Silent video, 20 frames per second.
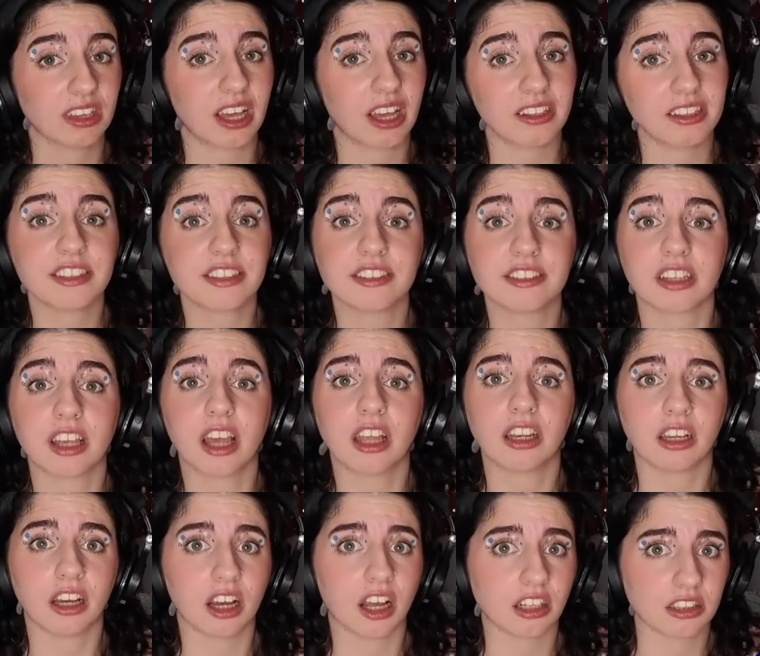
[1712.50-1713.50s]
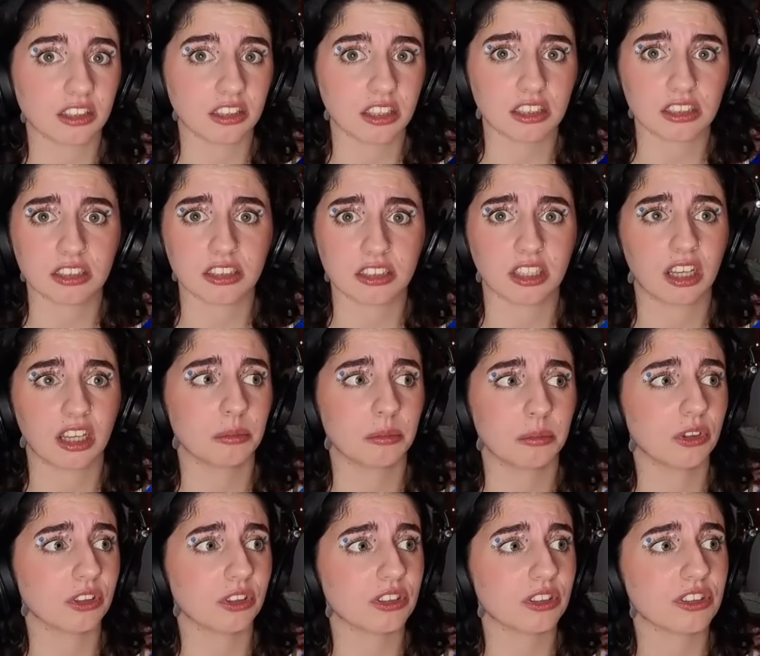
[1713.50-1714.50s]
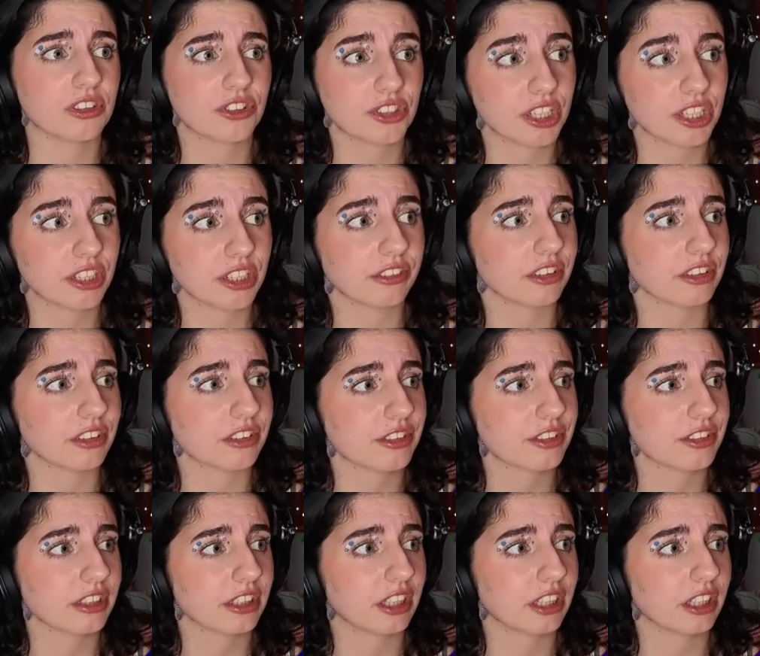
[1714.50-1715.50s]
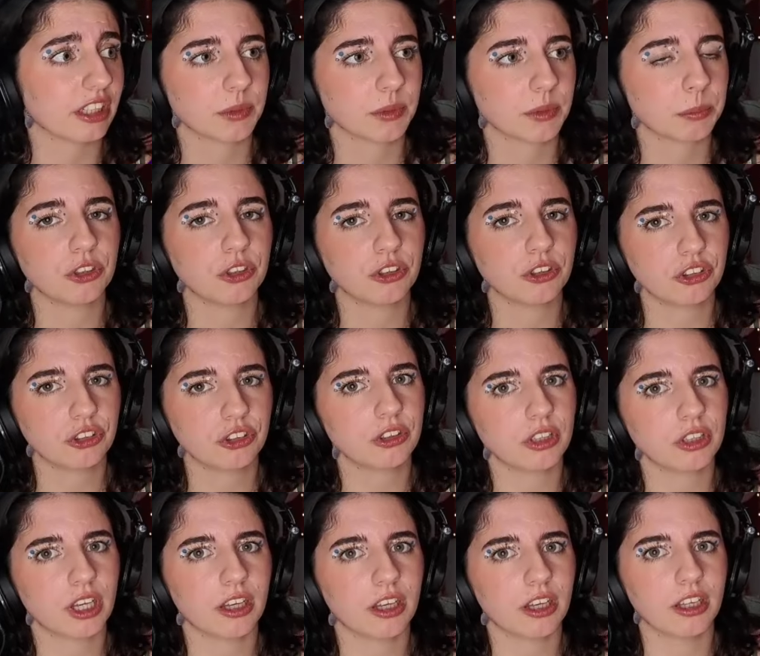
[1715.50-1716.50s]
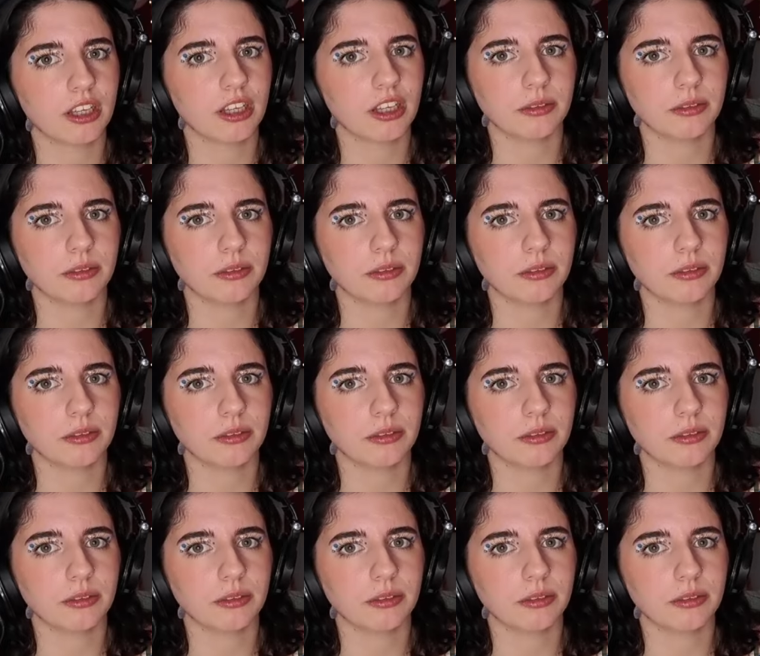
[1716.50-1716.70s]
That is an understatement. Seriously. But you should do that at any